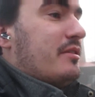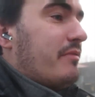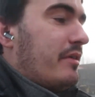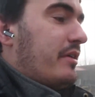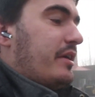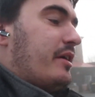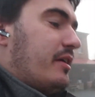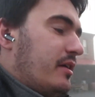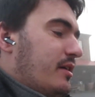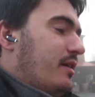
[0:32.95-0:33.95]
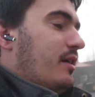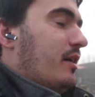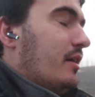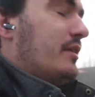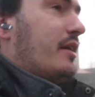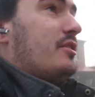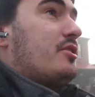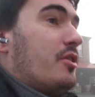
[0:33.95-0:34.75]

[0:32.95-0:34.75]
It's a very nice